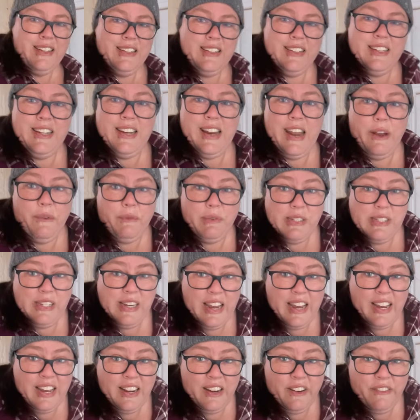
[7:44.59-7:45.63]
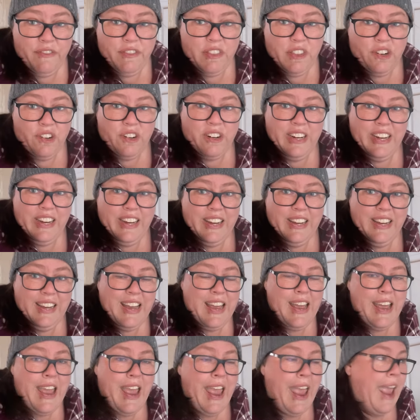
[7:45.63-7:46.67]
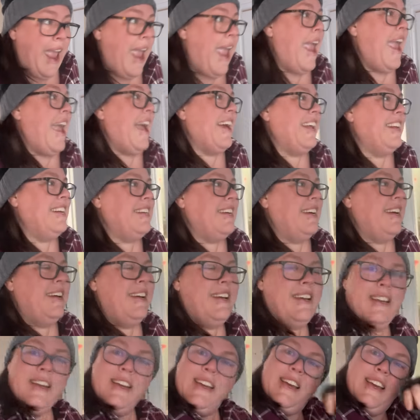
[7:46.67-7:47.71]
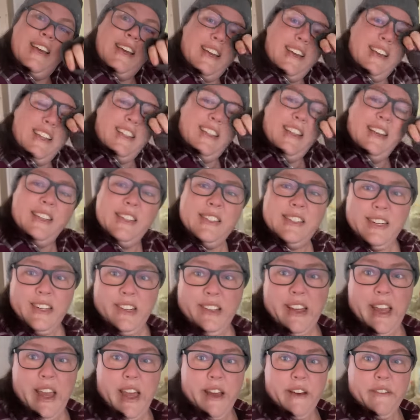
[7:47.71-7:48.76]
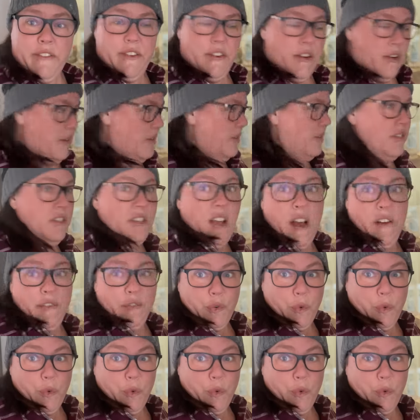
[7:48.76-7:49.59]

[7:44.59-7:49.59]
Today was negative 30 and they still have soft